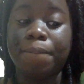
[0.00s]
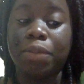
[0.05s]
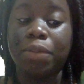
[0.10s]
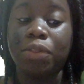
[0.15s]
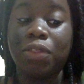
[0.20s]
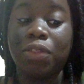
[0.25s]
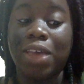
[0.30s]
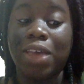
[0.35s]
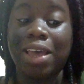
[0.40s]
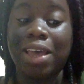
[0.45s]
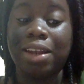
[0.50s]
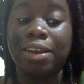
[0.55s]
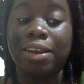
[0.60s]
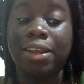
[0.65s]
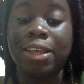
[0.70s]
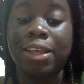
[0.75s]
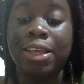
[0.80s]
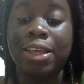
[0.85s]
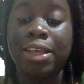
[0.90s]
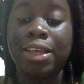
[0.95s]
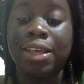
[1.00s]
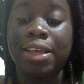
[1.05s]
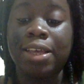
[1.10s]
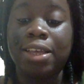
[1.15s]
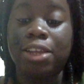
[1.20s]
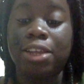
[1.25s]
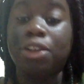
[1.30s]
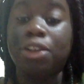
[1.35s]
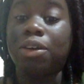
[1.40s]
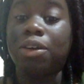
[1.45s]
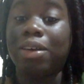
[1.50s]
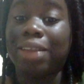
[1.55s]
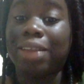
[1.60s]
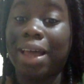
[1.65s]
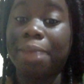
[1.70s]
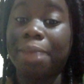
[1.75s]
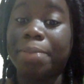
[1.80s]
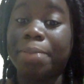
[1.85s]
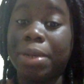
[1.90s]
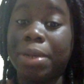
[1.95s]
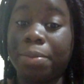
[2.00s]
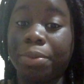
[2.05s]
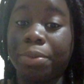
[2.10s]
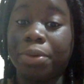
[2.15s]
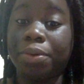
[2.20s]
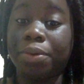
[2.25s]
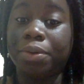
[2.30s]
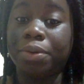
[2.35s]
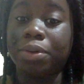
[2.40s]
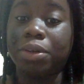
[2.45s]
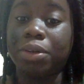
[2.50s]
than a lot of people.